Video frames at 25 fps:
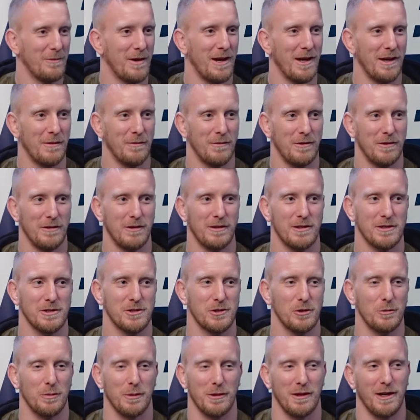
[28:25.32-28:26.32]
Matt Inman,
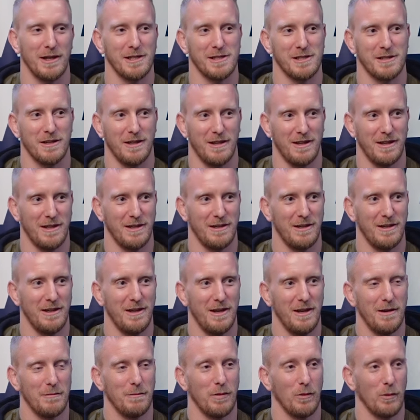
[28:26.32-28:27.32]
super yeah. nice guy,
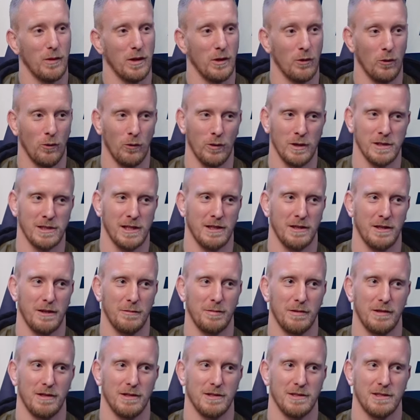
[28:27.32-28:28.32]
but we always end
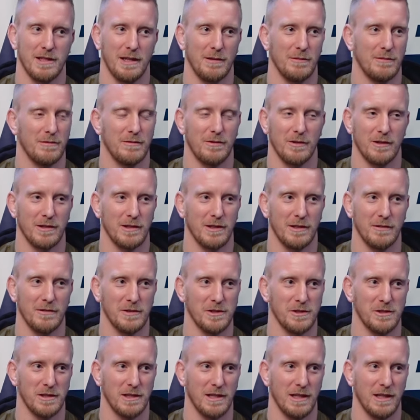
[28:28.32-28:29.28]
up in the same fucking division